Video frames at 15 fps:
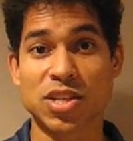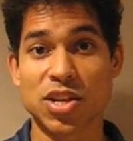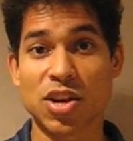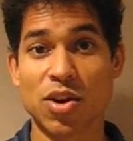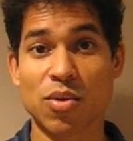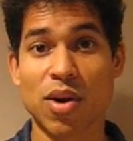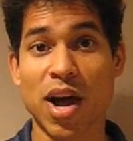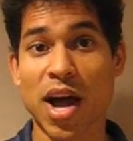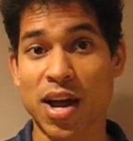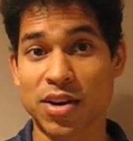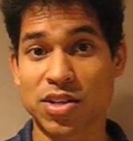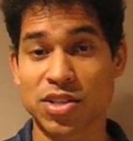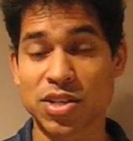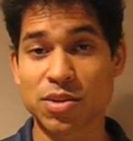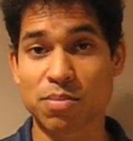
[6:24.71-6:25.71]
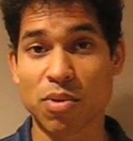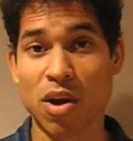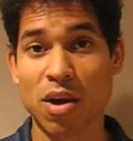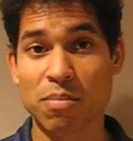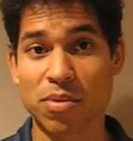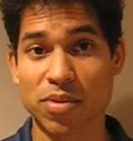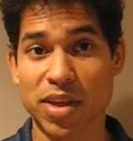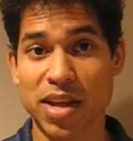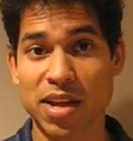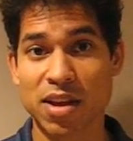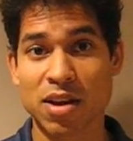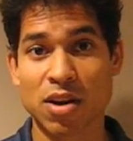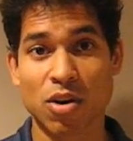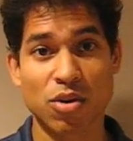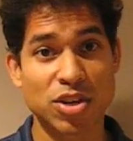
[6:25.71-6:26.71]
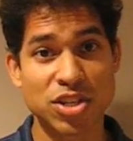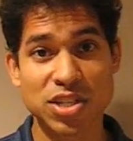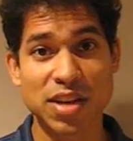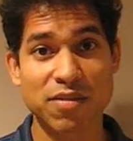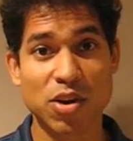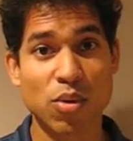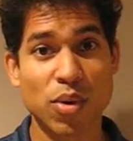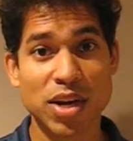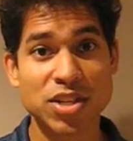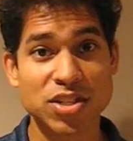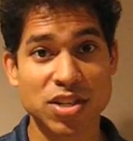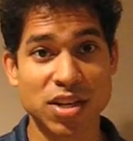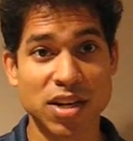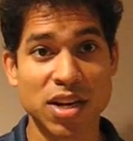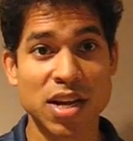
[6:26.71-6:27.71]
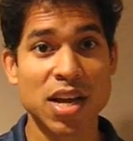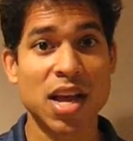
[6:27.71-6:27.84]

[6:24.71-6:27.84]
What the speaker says: know how to do properly, or you just have a question,